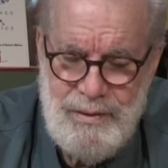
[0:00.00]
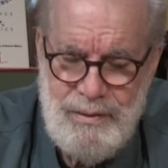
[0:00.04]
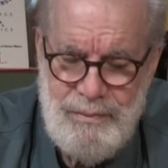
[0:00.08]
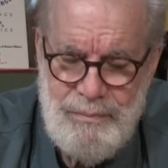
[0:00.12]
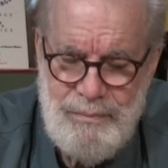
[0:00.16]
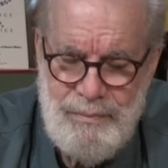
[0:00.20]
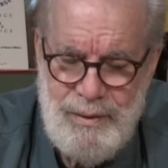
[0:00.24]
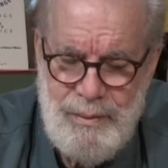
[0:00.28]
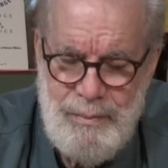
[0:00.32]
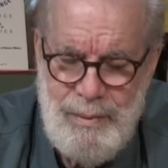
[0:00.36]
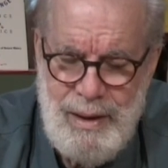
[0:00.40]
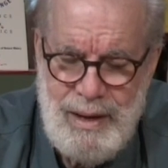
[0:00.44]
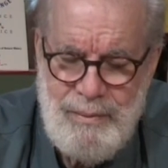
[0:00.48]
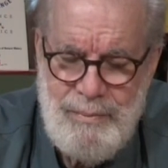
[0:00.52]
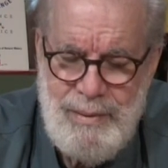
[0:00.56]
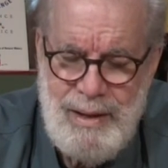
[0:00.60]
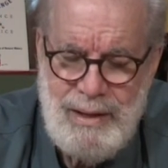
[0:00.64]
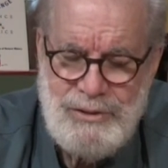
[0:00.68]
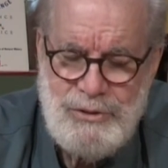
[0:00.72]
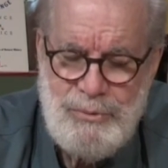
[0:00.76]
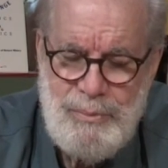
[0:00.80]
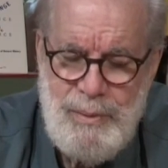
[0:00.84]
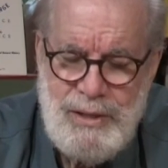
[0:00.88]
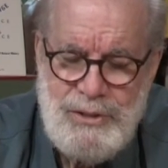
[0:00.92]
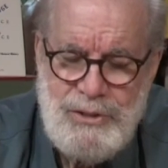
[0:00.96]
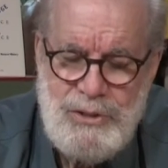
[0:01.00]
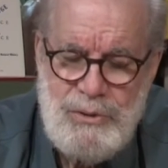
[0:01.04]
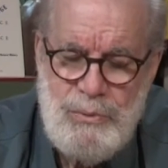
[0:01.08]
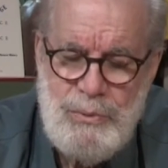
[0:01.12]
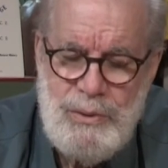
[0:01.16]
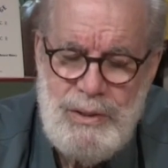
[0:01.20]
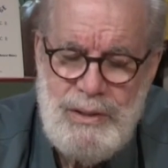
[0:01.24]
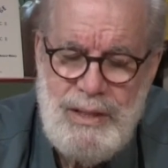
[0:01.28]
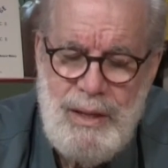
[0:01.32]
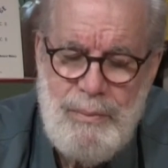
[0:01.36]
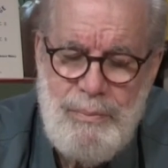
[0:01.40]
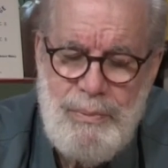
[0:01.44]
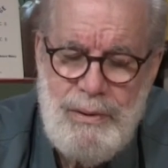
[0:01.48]
They make them out of special wood
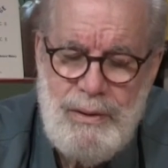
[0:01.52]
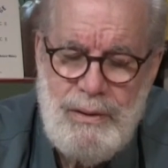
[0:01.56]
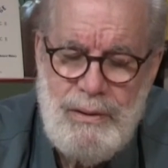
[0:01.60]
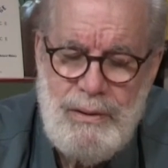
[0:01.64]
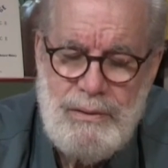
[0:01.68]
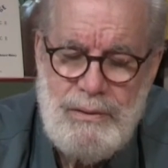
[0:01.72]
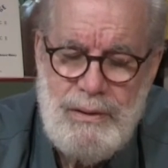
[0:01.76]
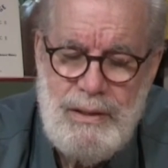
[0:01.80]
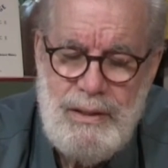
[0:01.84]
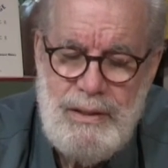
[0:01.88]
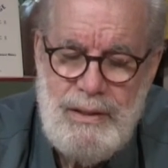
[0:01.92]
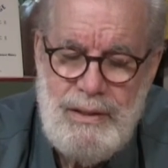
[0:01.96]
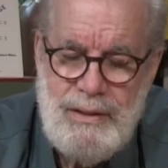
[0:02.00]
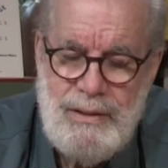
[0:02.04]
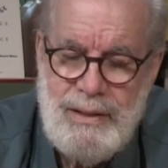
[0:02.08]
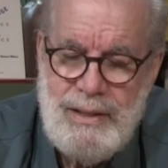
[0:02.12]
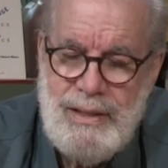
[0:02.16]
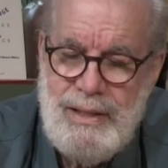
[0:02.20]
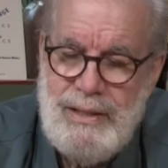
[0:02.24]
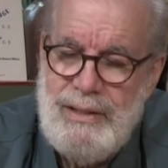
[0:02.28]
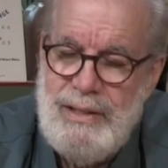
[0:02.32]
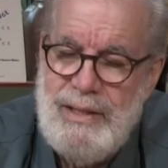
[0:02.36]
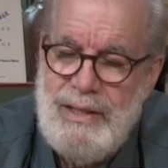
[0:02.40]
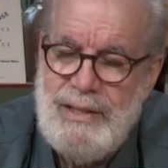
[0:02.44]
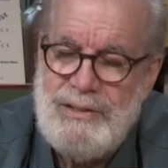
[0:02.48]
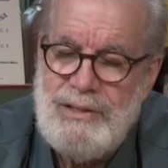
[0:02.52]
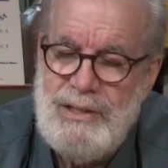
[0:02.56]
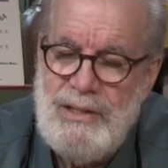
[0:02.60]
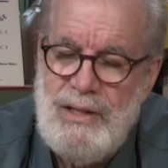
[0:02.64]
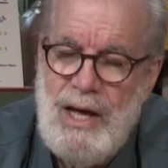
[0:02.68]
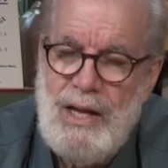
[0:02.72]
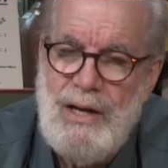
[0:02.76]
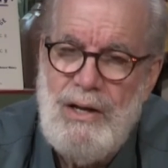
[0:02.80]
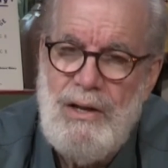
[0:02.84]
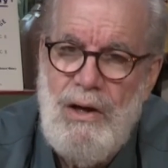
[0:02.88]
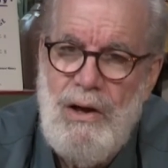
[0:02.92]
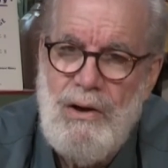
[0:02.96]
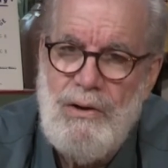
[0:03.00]
and they put a little, look at it, it's a
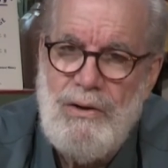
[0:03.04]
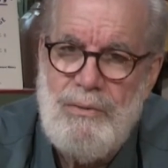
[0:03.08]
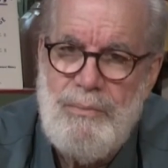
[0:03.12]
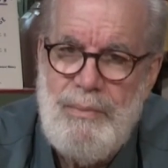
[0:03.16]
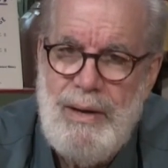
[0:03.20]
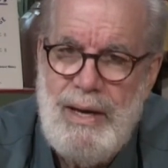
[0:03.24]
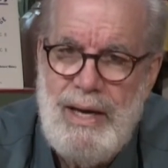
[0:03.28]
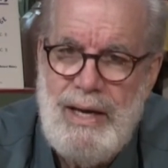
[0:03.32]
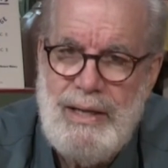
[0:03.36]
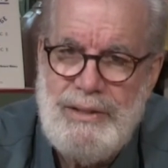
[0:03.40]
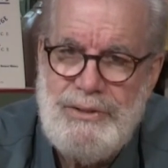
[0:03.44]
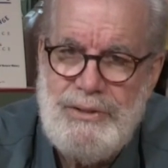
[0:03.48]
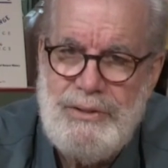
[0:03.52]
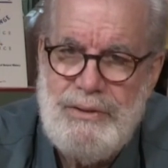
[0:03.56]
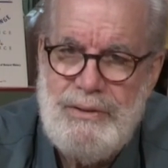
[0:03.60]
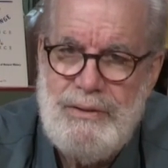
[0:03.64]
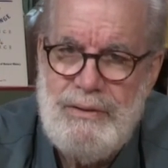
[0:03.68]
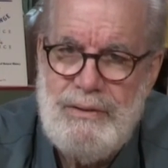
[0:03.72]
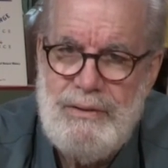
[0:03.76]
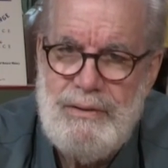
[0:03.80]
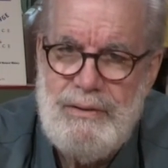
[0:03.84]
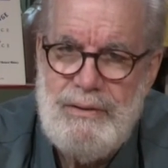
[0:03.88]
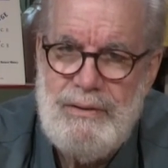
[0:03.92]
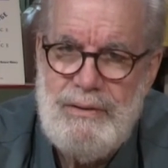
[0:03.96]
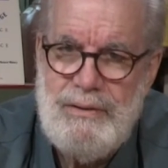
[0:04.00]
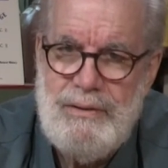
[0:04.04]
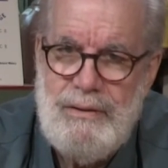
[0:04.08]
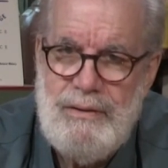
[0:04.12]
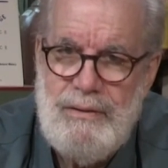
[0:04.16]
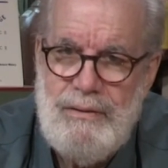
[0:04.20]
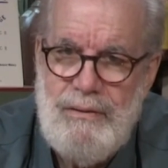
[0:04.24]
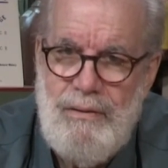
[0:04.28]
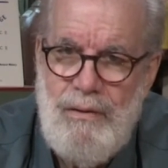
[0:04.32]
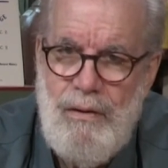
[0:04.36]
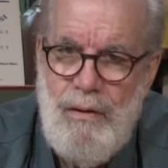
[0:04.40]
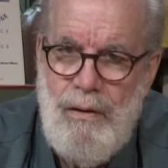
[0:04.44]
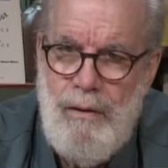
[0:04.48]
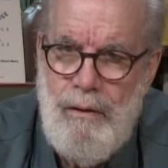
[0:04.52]
lot longer match.
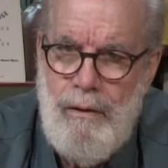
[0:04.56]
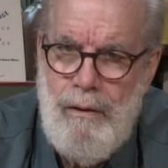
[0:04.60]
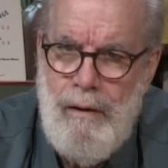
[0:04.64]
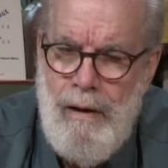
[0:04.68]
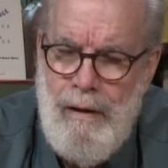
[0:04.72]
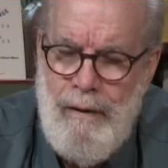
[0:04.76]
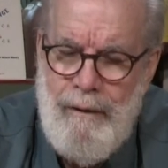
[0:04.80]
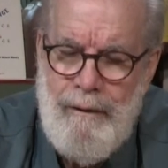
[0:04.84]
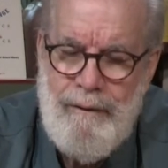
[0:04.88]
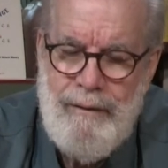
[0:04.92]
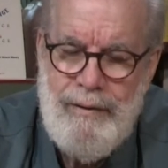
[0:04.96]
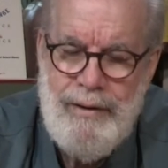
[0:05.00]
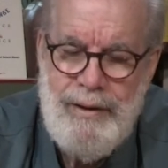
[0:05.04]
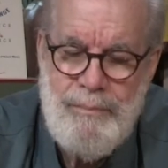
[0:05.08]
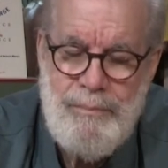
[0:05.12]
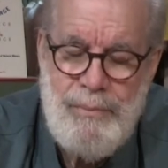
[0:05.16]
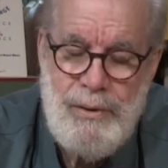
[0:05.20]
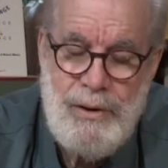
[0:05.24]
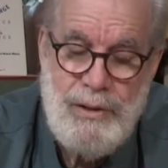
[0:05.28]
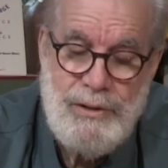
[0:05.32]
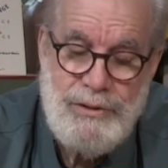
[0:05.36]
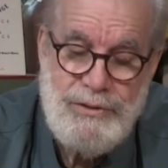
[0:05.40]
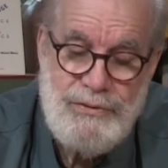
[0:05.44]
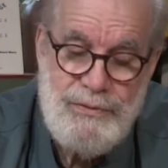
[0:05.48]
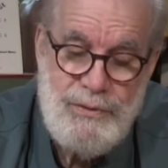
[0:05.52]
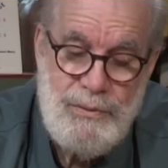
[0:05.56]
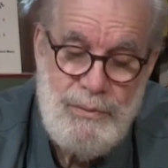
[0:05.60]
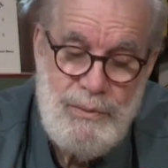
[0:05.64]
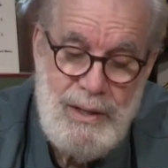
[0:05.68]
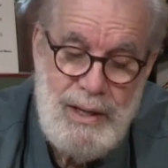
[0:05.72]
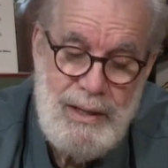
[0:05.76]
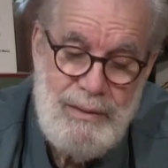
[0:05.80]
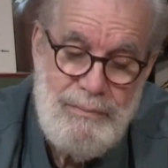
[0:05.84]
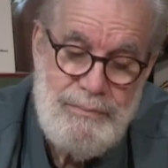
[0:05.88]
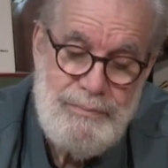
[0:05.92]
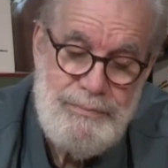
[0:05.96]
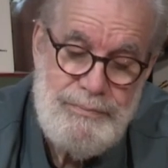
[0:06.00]
It burns for what?